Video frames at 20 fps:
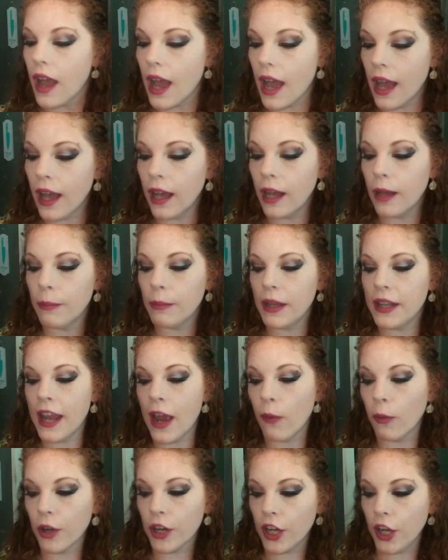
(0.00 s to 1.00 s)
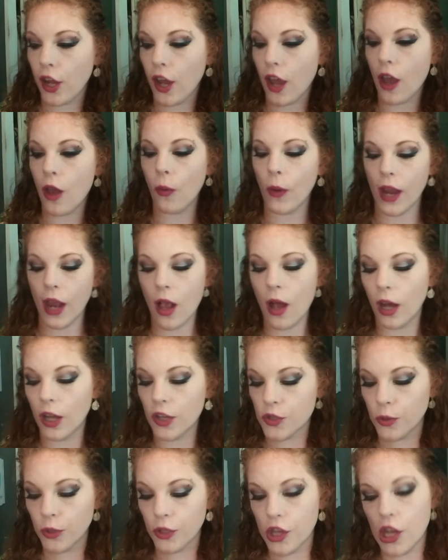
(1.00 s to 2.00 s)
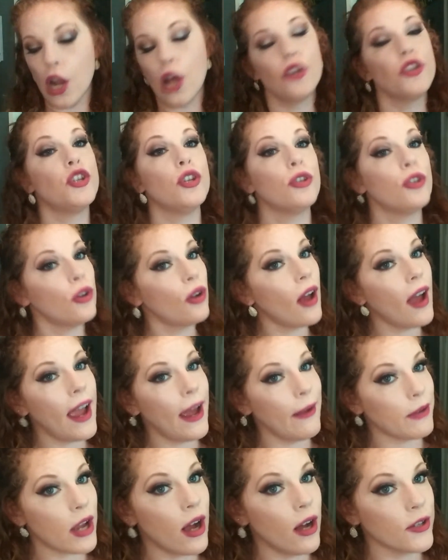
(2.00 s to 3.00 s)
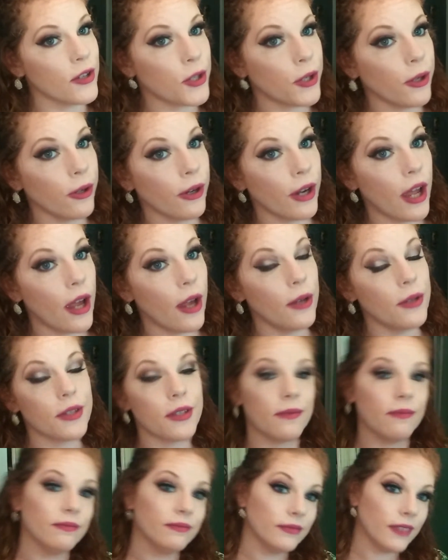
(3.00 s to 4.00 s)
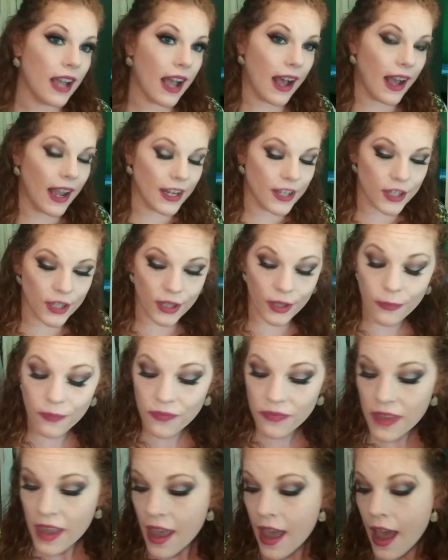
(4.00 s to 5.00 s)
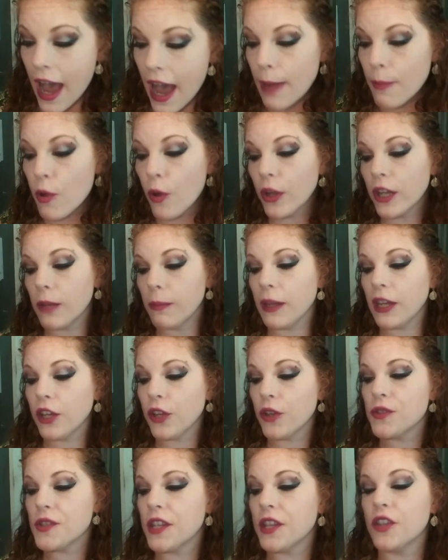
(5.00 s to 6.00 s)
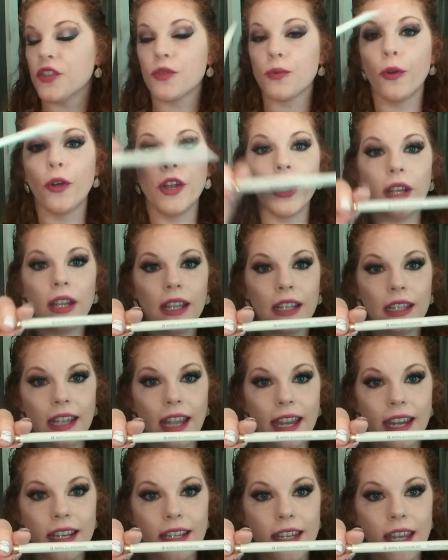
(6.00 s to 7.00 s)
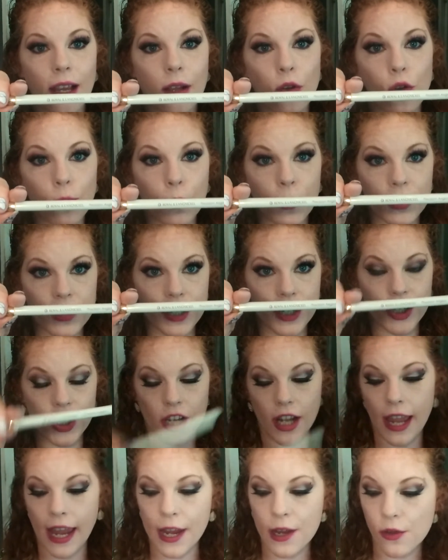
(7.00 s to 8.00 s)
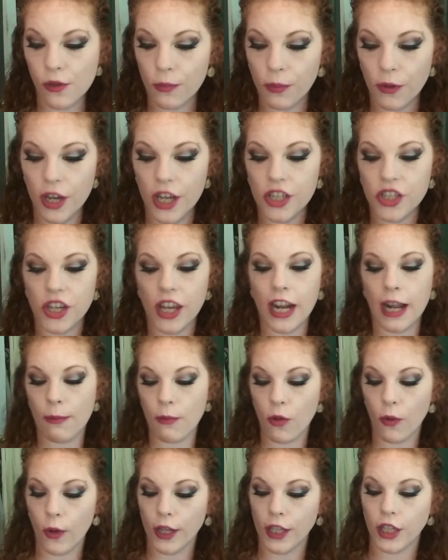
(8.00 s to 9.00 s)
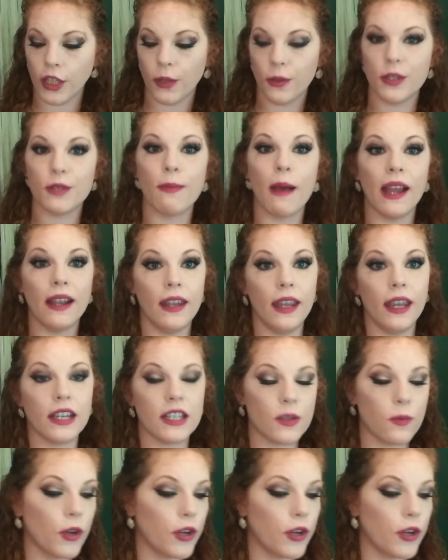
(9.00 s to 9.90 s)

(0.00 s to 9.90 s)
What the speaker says: Now we're going to go and contour the nose. You do not have to contour your nose. I do. I'm going to be using this Royal and Langnickel Precision Angle Brush, and I'm going to use my NYX